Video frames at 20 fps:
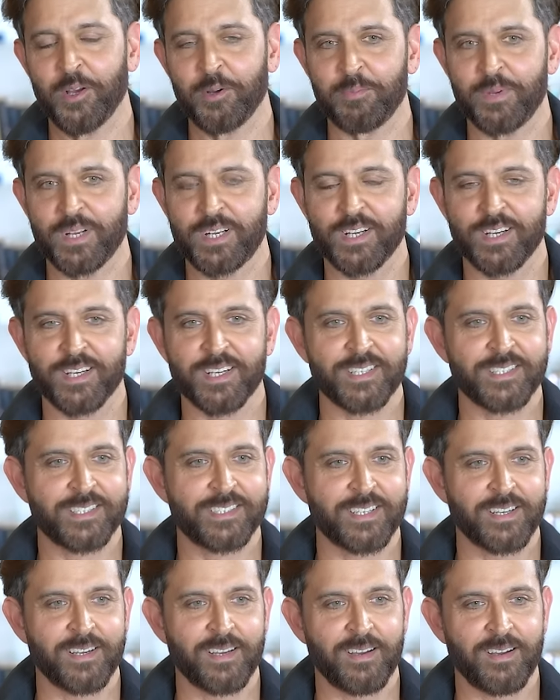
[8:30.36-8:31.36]

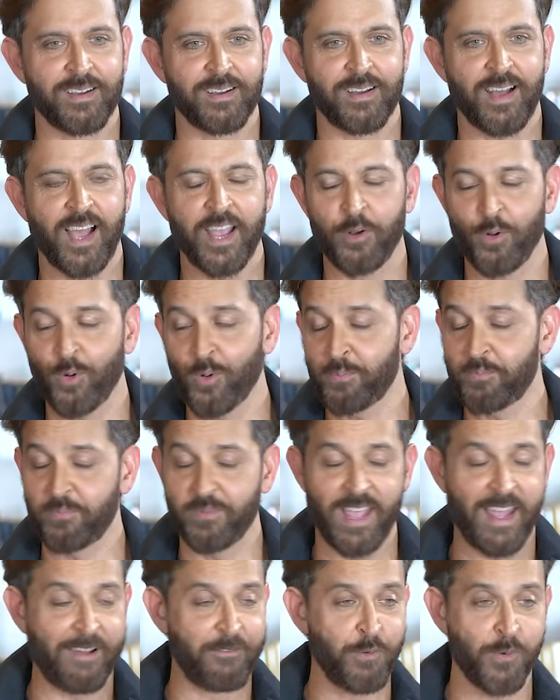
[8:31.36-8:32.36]
because I know
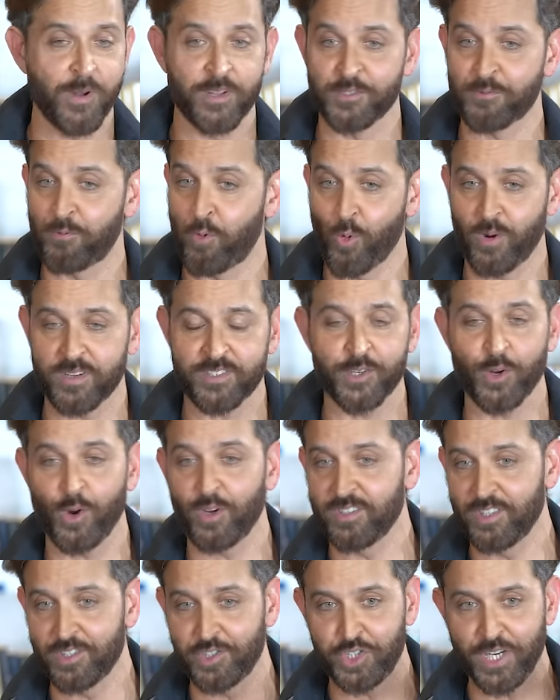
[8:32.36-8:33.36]
everyone's focusing
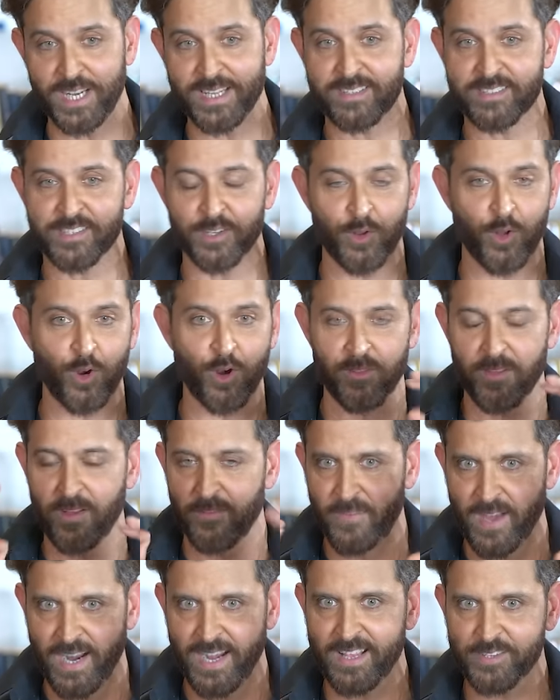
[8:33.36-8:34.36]
on the jets and all of
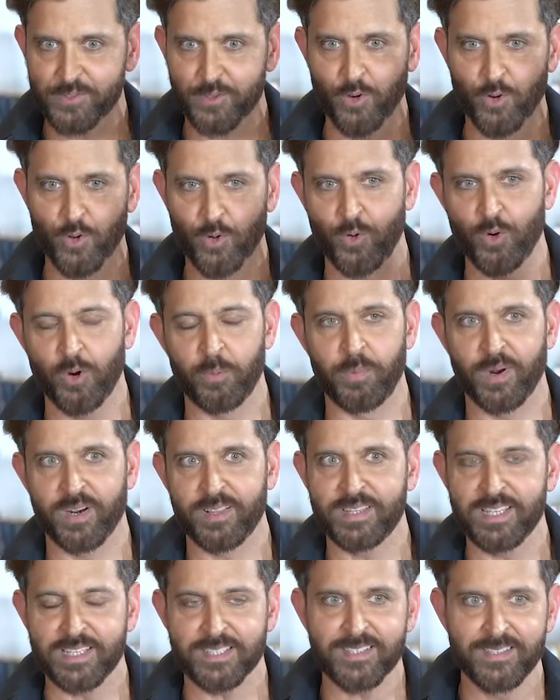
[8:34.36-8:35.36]
that. That has to look good.
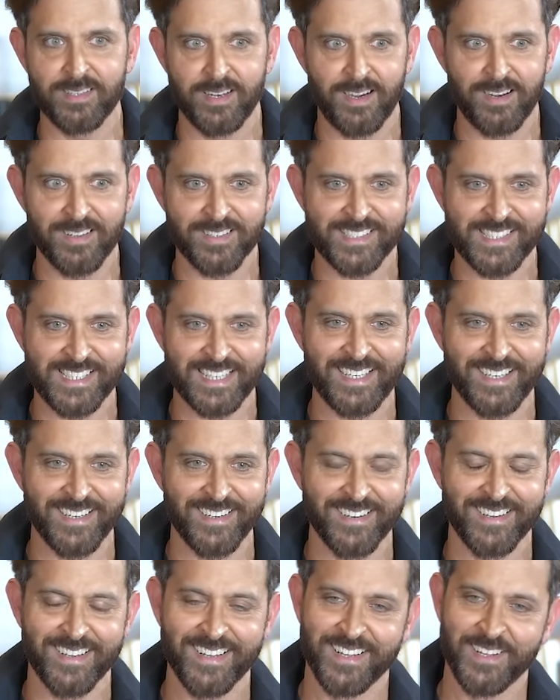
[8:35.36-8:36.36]
But this little
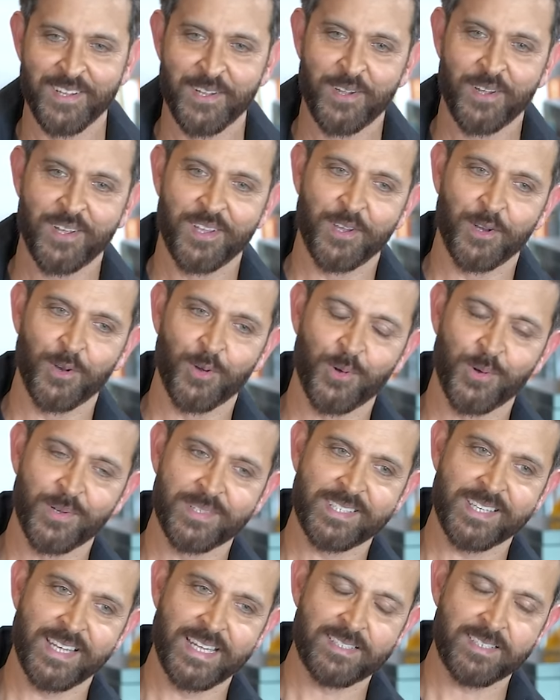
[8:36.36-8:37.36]
scene, you know,
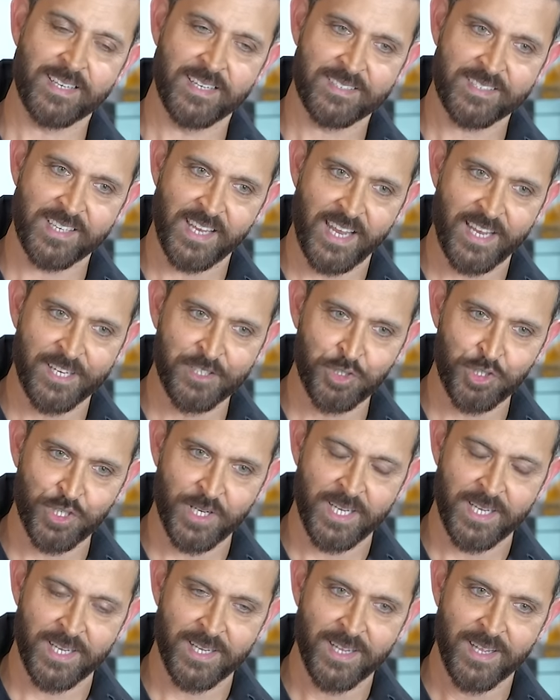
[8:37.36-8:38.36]
it's
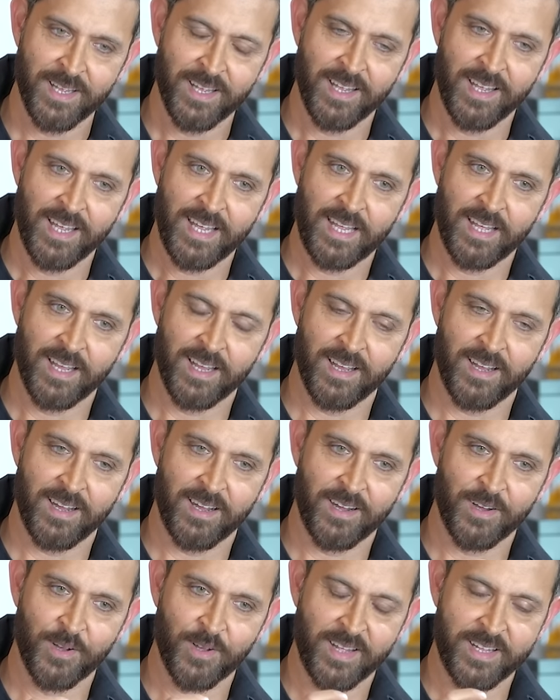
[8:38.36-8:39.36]
NJ.
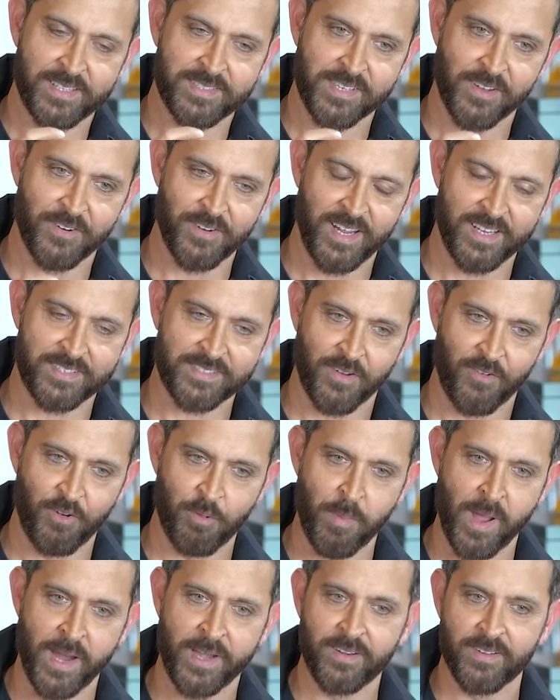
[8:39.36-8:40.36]
It's a
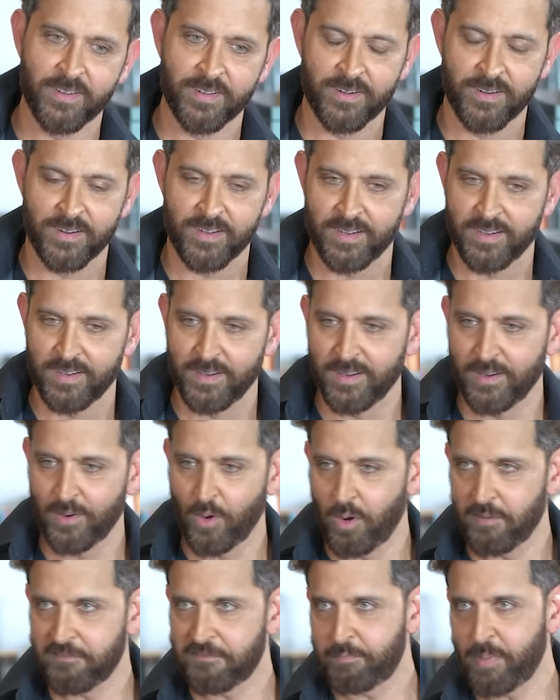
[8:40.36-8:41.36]
reminder
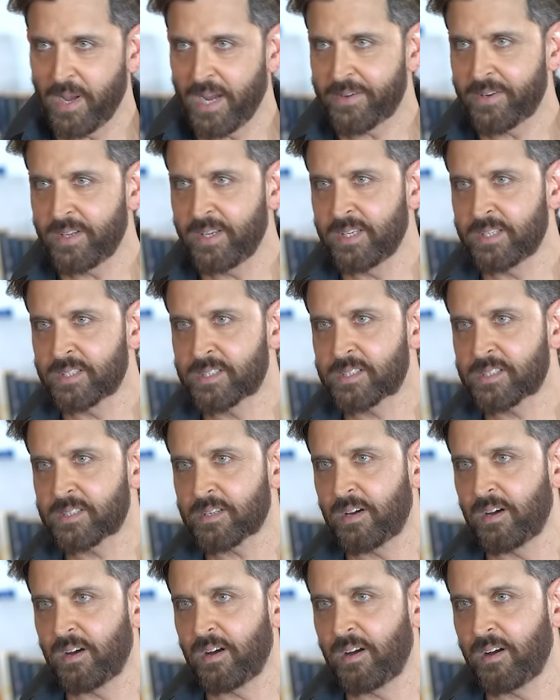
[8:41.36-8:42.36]
of Patty's
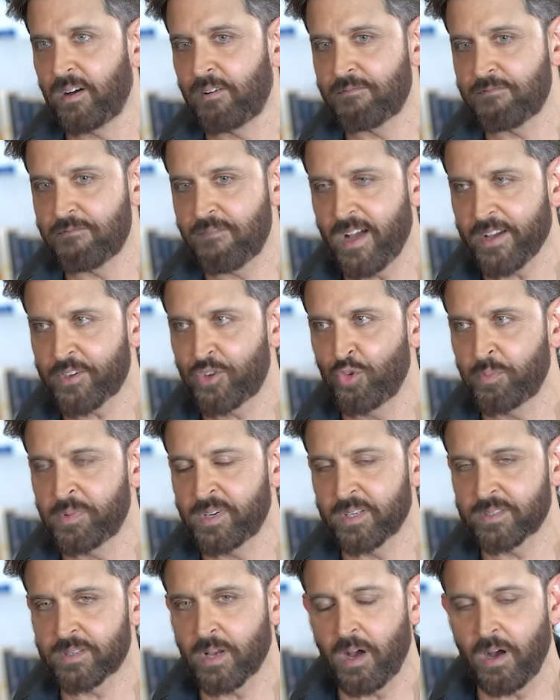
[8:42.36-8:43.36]
vacuum
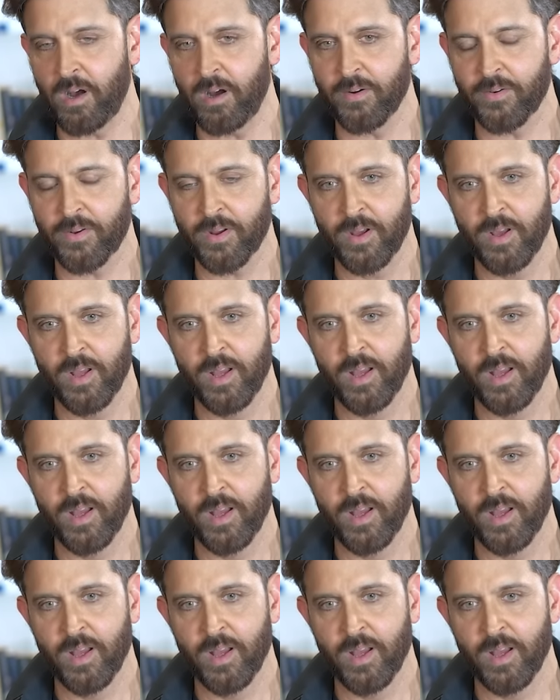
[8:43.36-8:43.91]
in his heart,